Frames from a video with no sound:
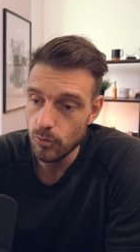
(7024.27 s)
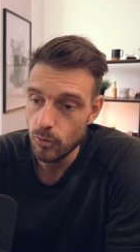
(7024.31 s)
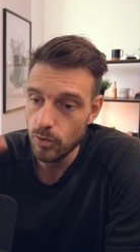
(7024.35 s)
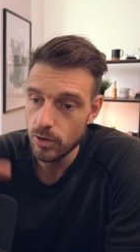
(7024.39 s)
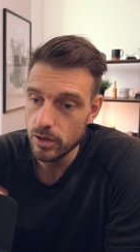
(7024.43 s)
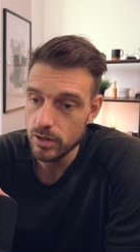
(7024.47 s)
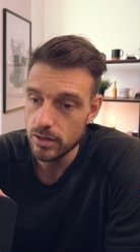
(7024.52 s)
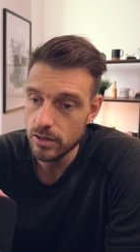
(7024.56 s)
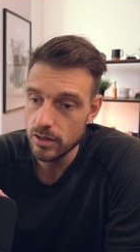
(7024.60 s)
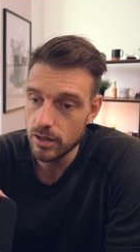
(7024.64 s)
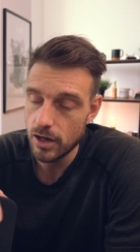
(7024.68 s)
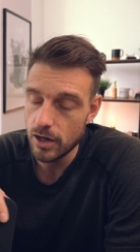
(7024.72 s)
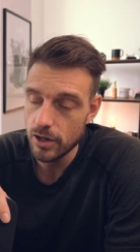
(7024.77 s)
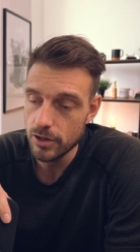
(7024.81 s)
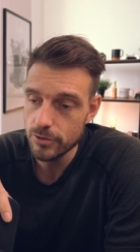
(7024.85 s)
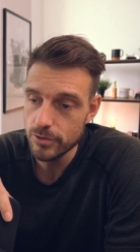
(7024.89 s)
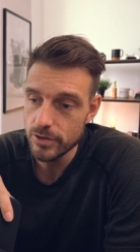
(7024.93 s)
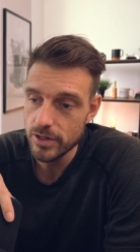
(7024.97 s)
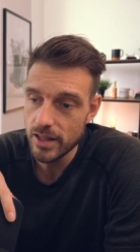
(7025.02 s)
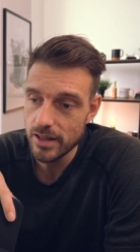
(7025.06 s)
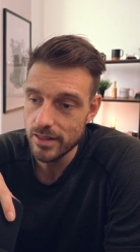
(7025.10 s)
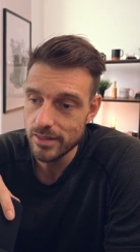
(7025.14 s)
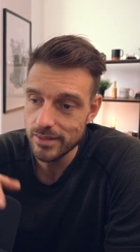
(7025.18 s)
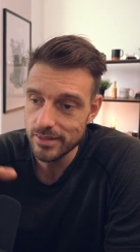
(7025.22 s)

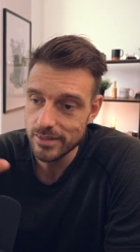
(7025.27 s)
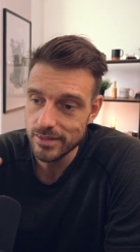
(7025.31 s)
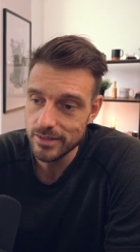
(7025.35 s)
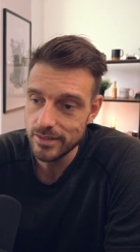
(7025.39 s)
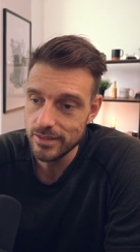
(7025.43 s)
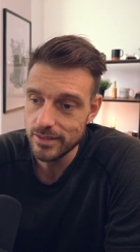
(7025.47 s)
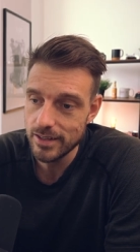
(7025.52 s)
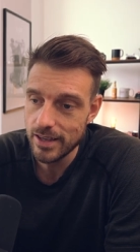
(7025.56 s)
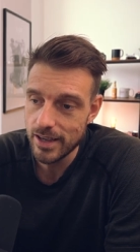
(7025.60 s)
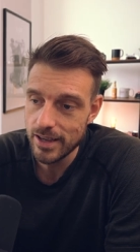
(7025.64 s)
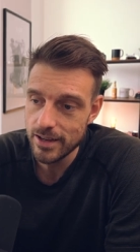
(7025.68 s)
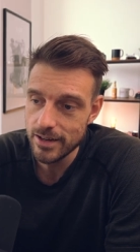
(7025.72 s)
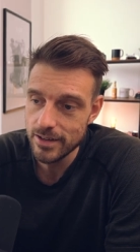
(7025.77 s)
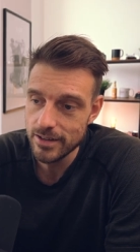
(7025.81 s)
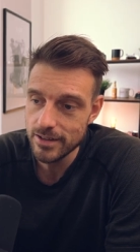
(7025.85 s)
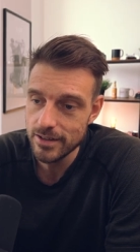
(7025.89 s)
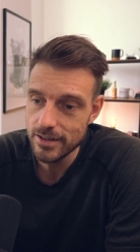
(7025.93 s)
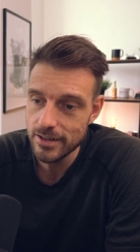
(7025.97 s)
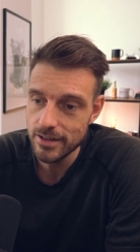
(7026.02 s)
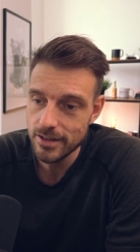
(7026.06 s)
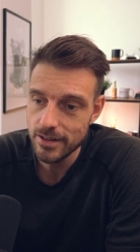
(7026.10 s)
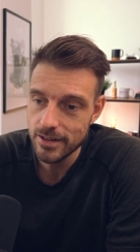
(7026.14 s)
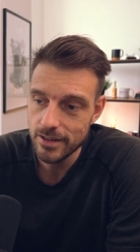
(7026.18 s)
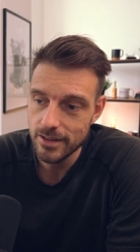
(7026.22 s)

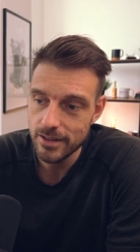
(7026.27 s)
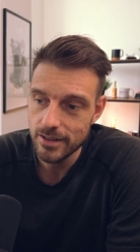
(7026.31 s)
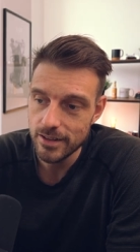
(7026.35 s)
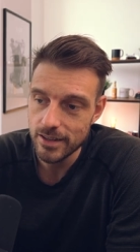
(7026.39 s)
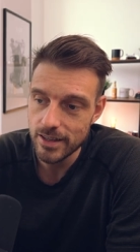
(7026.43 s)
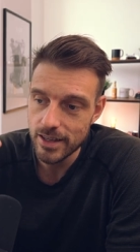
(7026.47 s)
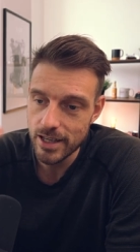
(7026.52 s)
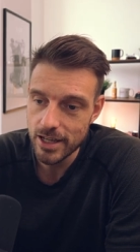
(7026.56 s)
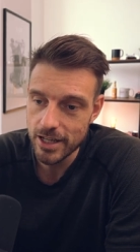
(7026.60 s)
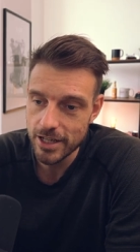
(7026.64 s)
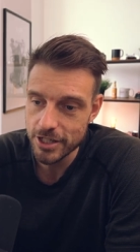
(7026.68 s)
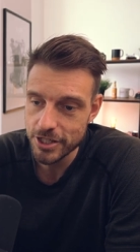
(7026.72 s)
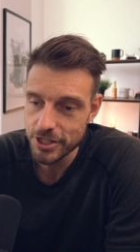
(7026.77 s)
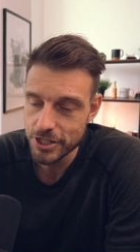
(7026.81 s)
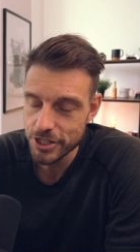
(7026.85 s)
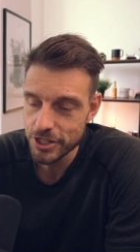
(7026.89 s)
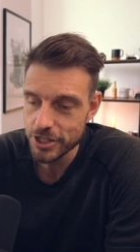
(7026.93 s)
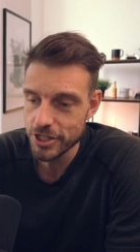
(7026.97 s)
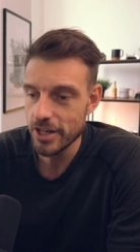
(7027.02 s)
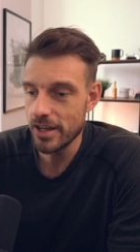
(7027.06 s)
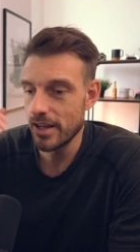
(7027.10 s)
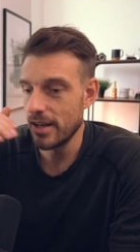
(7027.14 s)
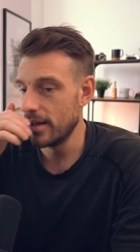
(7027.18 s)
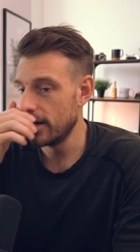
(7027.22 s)
110
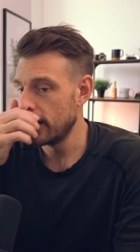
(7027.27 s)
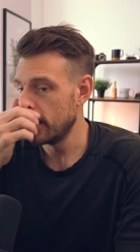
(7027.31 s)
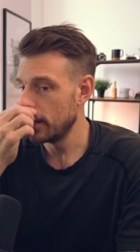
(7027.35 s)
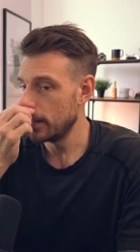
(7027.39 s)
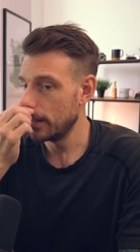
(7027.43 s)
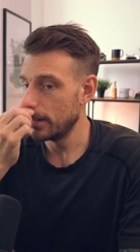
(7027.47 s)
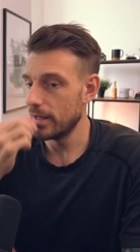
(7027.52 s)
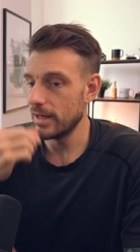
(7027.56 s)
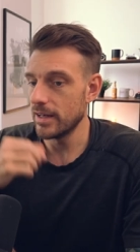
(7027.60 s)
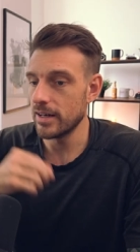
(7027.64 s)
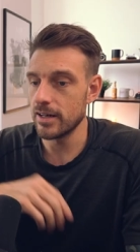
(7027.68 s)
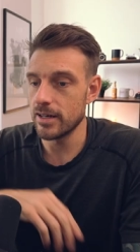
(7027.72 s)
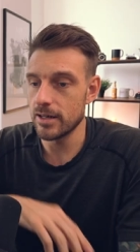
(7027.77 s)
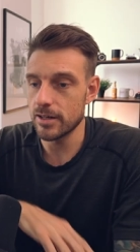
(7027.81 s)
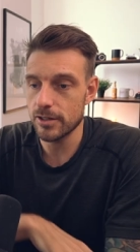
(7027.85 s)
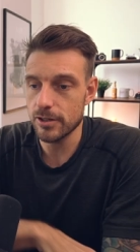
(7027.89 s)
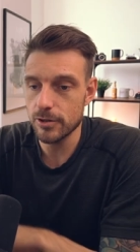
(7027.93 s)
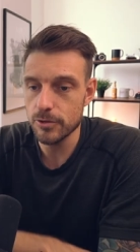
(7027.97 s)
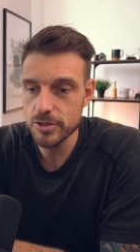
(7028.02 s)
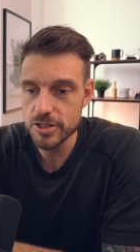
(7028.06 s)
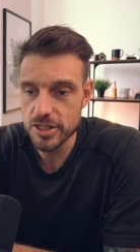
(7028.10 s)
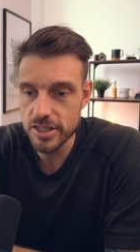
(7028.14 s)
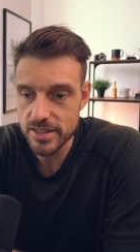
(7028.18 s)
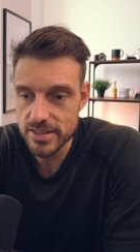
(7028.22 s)
ish uh,
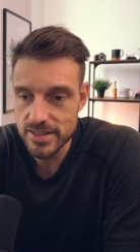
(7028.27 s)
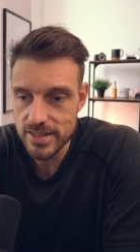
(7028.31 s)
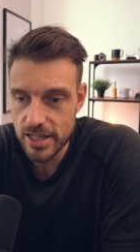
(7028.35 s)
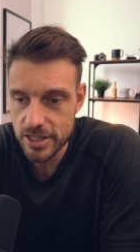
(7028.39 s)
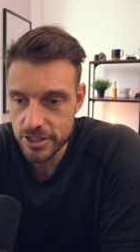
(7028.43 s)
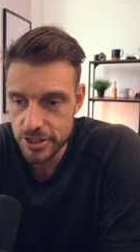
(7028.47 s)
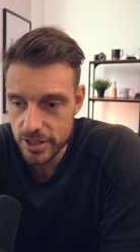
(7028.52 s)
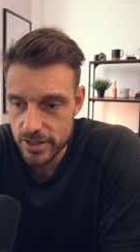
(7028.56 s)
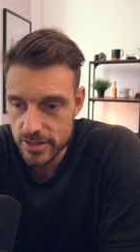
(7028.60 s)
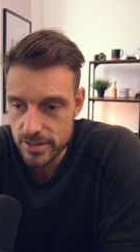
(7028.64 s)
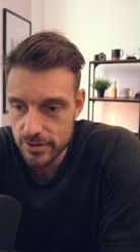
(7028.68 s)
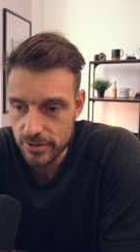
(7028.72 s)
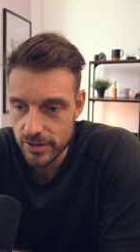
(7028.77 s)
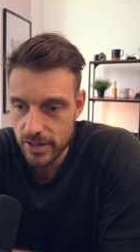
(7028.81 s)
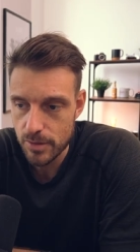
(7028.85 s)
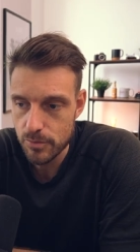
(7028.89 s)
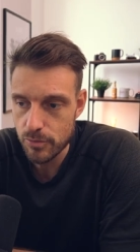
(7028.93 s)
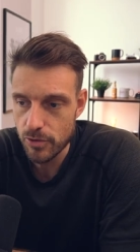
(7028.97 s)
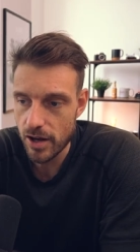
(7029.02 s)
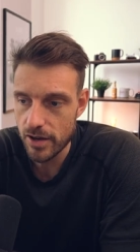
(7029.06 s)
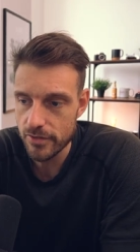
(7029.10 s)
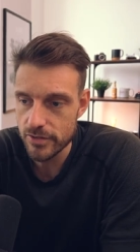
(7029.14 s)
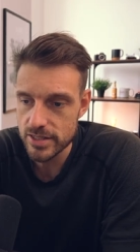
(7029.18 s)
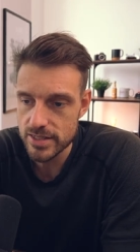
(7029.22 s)
coaching sessions, okay,
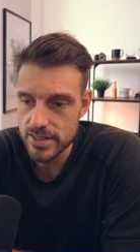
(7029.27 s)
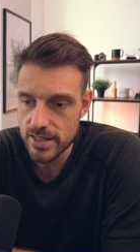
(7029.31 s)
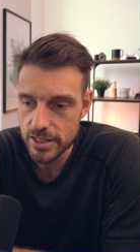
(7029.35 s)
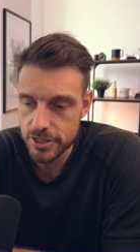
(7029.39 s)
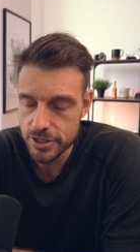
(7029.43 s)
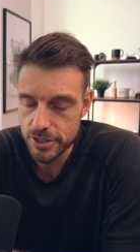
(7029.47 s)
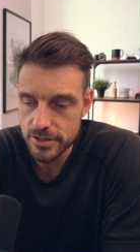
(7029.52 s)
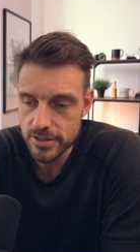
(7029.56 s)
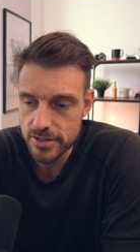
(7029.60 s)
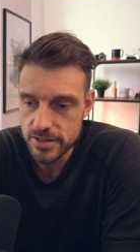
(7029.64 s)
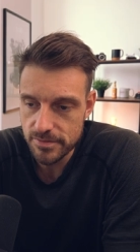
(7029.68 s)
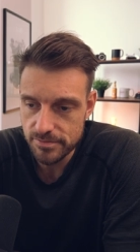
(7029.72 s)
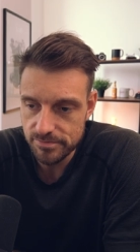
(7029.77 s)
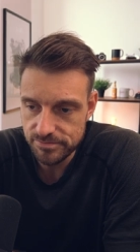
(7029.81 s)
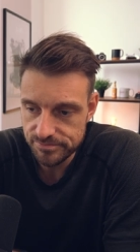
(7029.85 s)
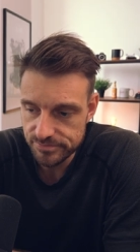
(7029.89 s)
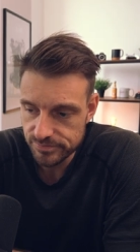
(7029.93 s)
private sessions,